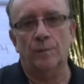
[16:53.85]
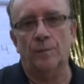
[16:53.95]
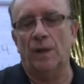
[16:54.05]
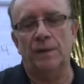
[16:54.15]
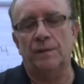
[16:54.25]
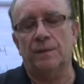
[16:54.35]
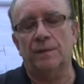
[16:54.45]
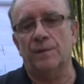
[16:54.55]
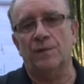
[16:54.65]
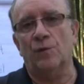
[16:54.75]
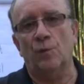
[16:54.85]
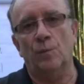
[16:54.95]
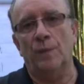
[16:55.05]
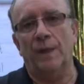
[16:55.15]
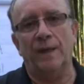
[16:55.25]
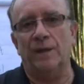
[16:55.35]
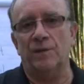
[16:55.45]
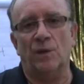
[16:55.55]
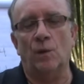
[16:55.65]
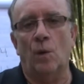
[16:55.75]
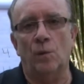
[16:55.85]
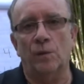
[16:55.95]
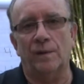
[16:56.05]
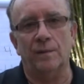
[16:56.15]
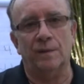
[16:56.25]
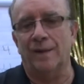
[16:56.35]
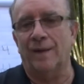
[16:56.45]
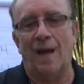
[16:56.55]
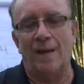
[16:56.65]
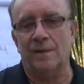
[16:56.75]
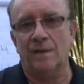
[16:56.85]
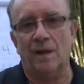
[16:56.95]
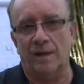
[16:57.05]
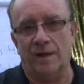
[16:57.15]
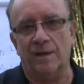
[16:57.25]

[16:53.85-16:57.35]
but Zoom meetings alone cannot cut it.